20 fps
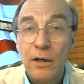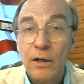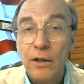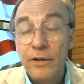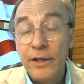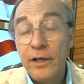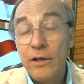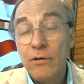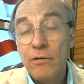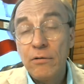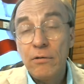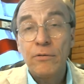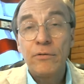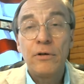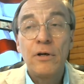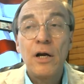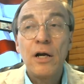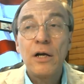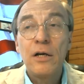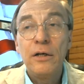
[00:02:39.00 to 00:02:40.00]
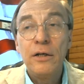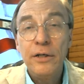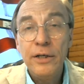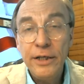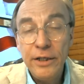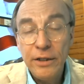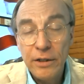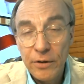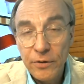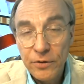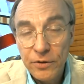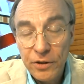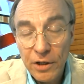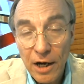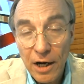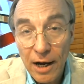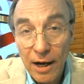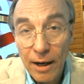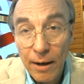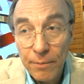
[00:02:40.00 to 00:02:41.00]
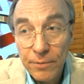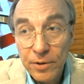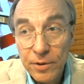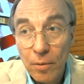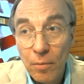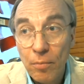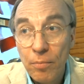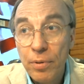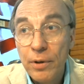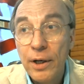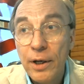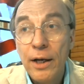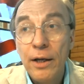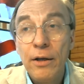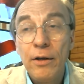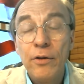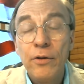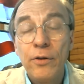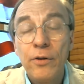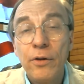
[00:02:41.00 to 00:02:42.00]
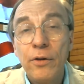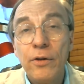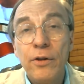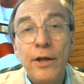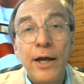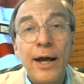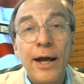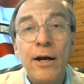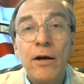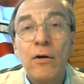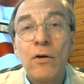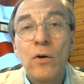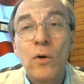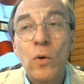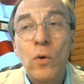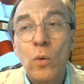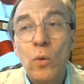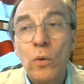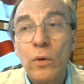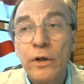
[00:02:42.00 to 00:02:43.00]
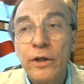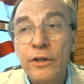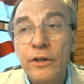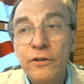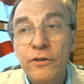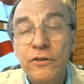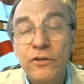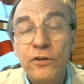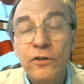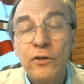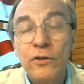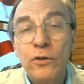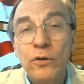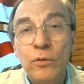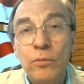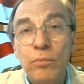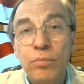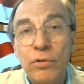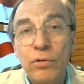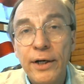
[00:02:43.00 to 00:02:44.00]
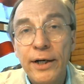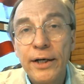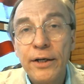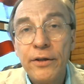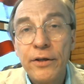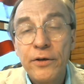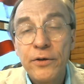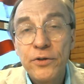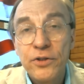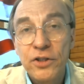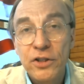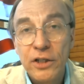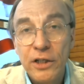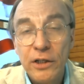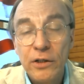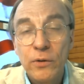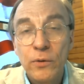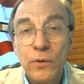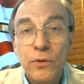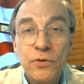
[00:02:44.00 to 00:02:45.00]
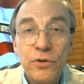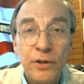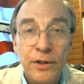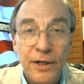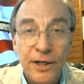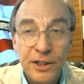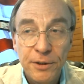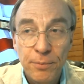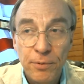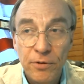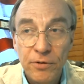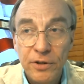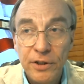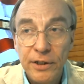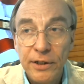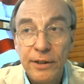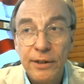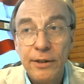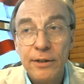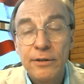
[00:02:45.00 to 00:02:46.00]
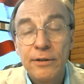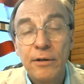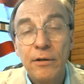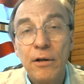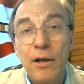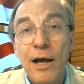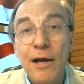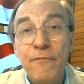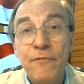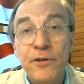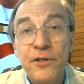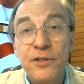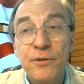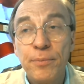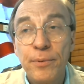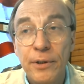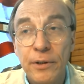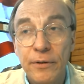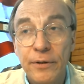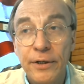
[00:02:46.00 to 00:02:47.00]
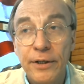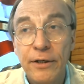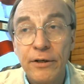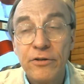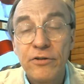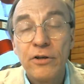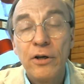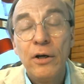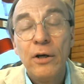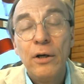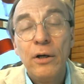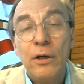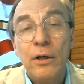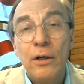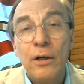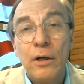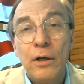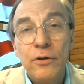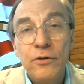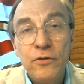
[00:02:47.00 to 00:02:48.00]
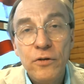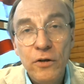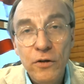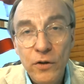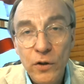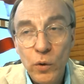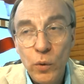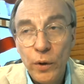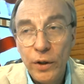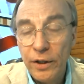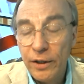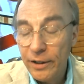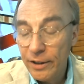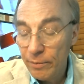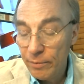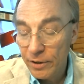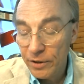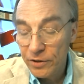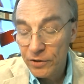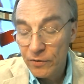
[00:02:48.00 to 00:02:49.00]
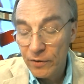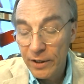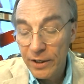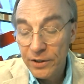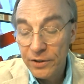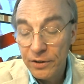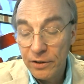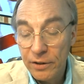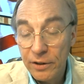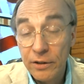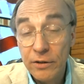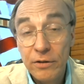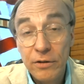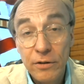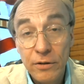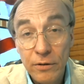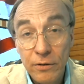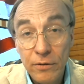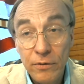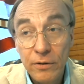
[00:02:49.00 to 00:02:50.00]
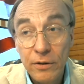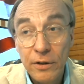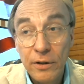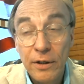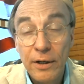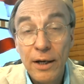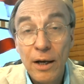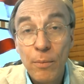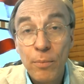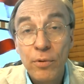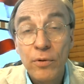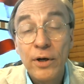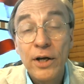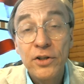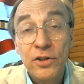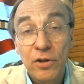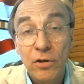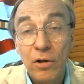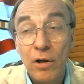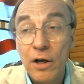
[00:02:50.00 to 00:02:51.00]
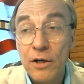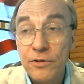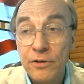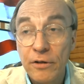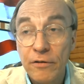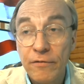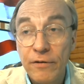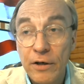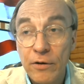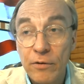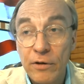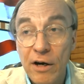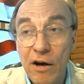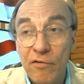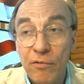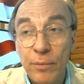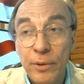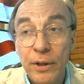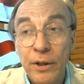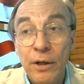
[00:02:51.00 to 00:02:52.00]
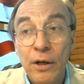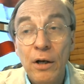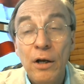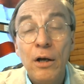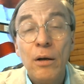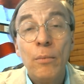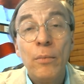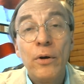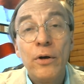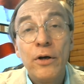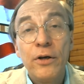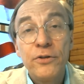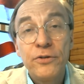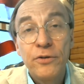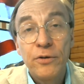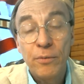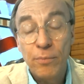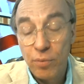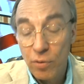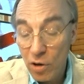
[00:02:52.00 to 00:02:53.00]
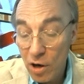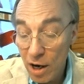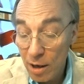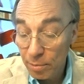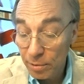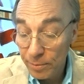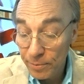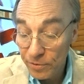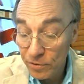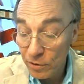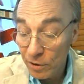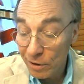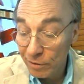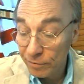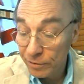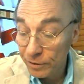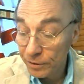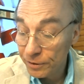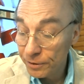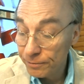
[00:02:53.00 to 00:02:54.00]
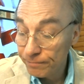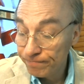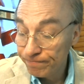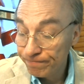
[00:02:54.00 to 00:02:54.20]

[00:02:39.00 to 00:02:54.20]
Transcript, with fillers: they don't, they're not going to need those jobs. But they are going to bring their skills and expertise and life experience to the Quigley administration and to the upper echelons of the federal government because they're problem solvers.